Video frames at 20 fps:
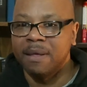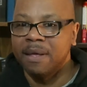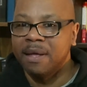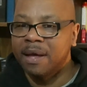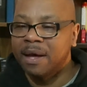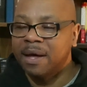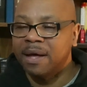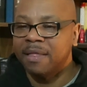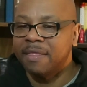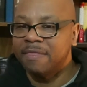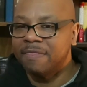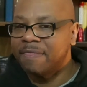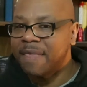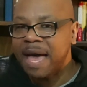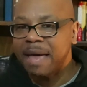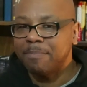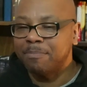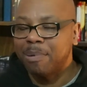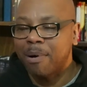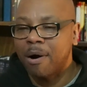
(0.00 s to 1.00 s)
Uh,
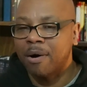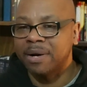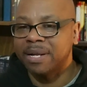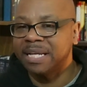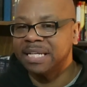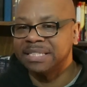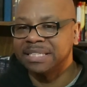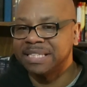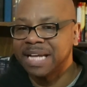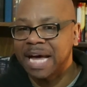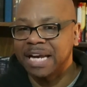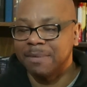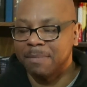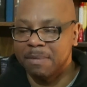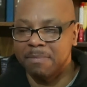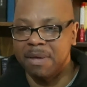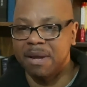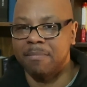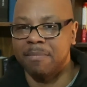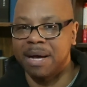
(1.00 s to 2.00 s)
that part is not to be
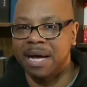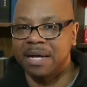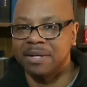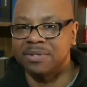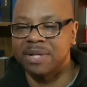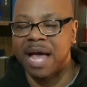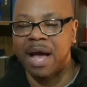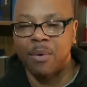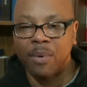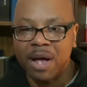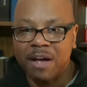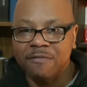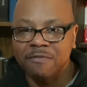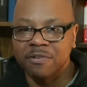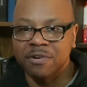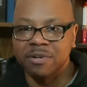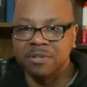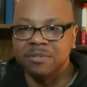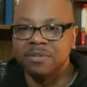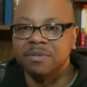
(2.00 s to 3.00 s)
minimized. However,